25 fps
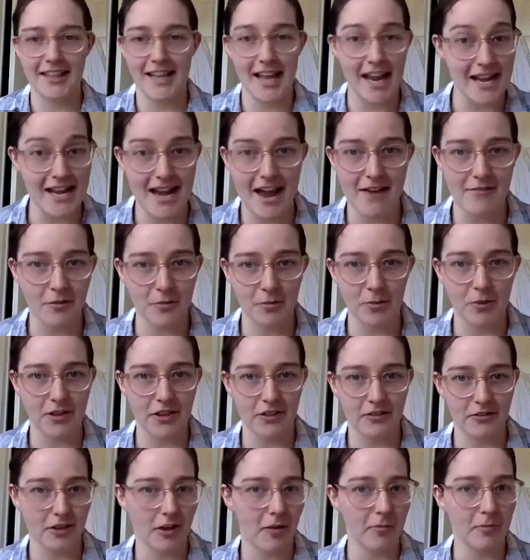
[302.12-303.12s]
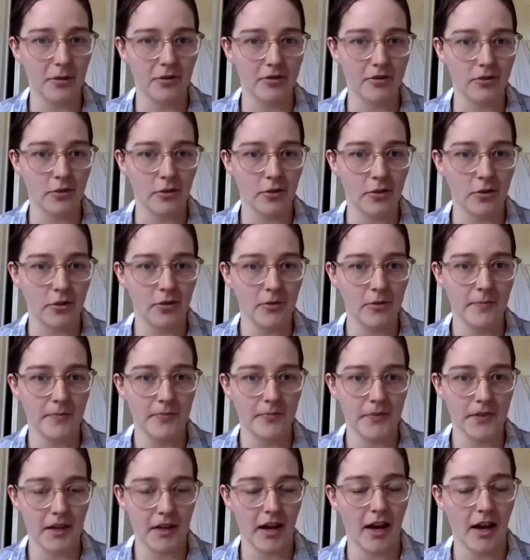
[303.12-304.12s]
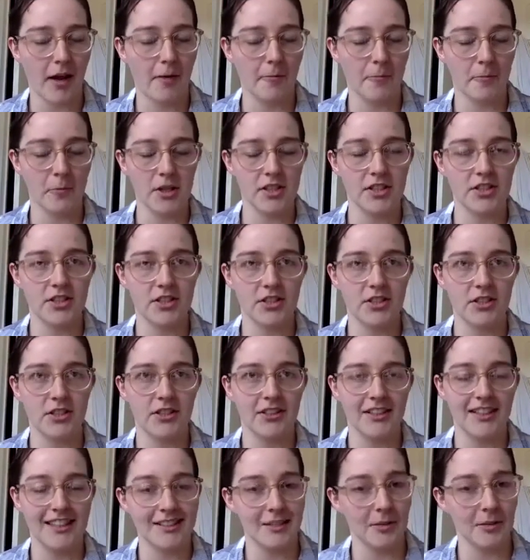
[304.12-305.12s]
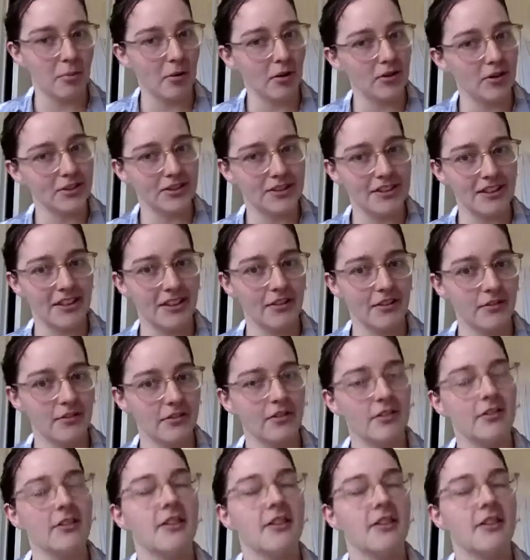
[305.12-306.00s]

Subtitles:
never would have done before, which is a positive.